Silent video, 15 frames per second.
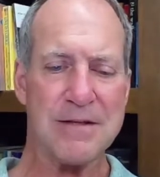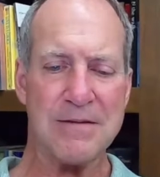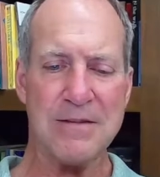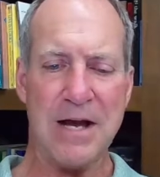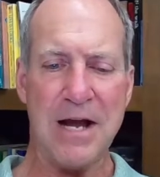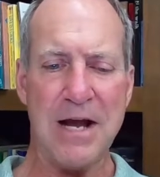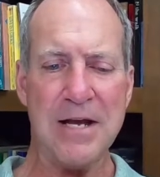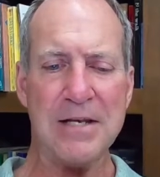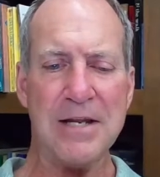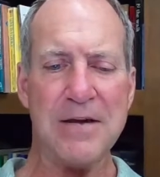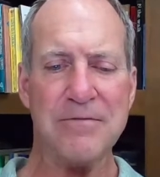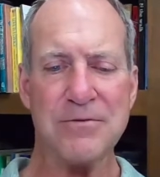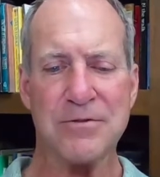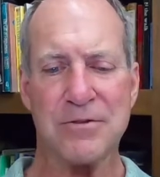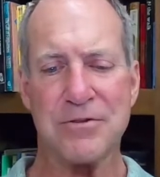The high
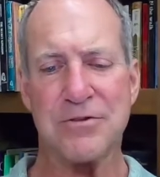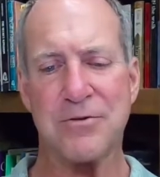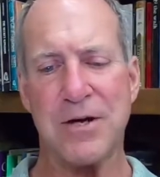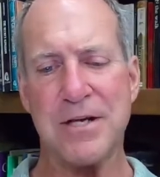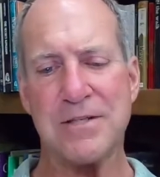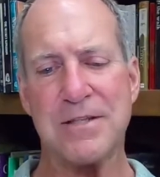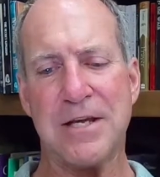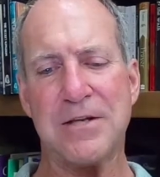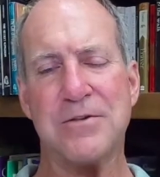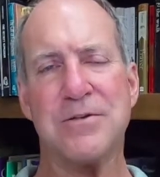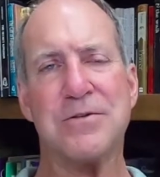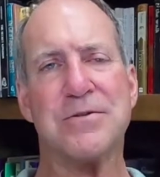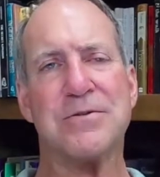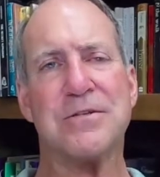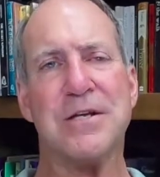levels of stress they
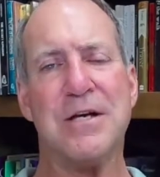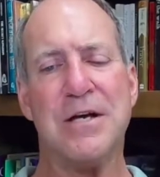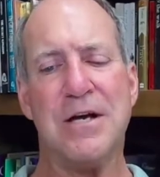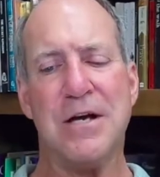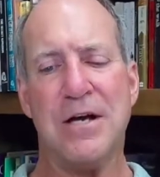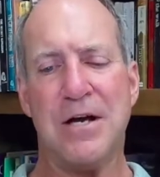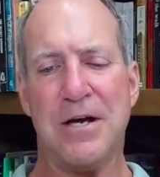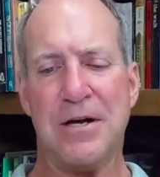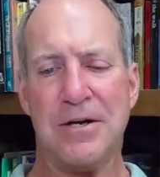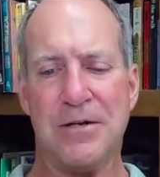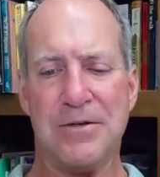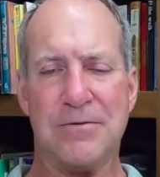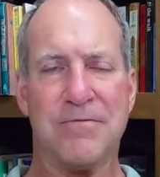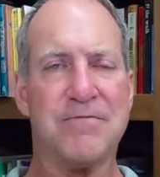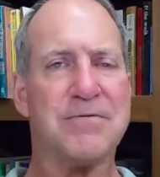induce
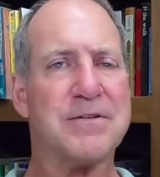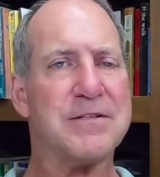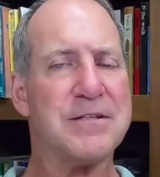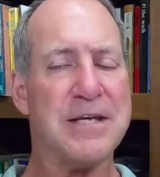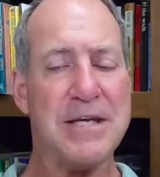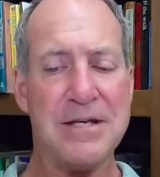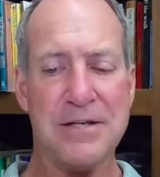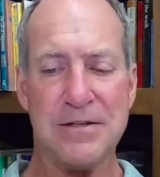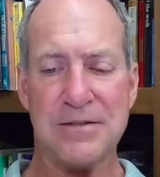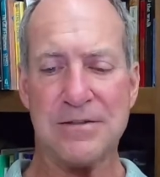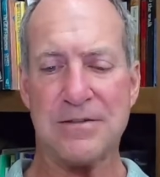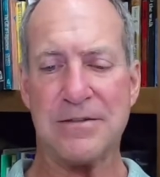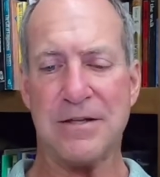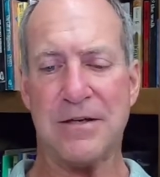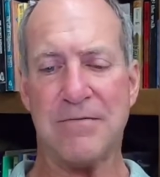fatigue
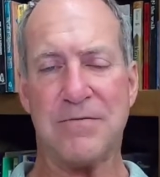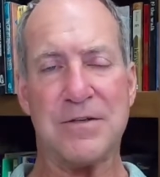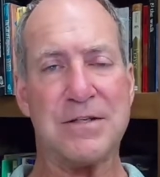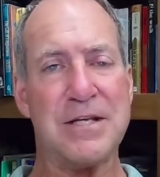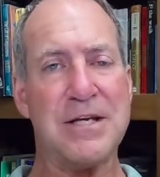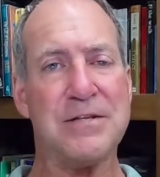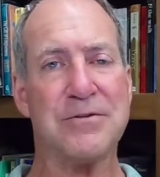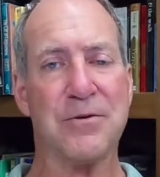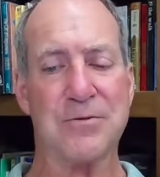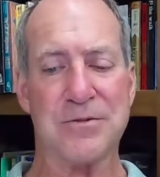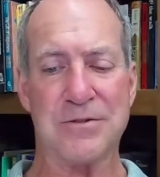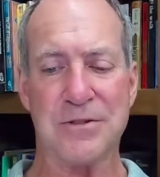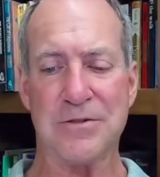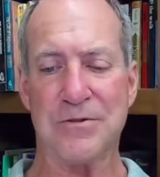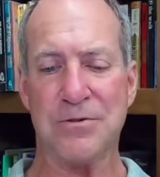us and fatigue those
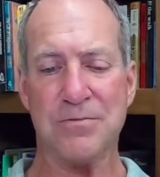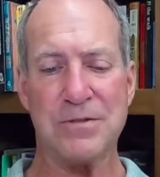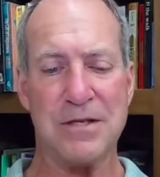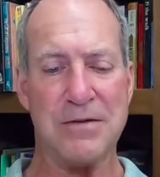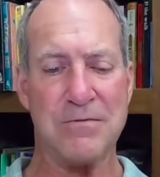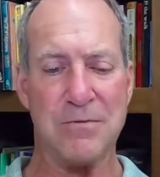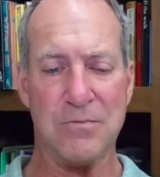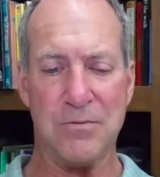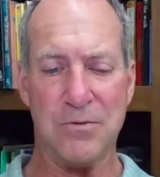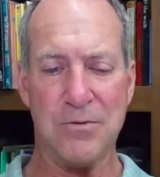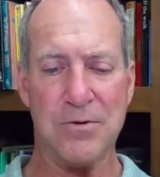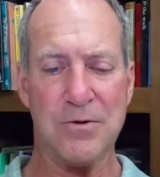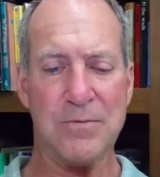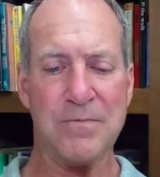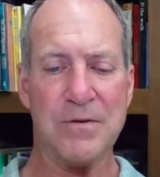systems even
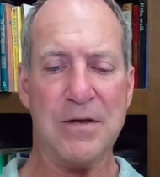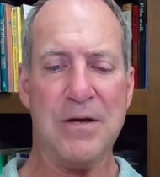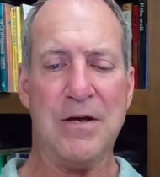more,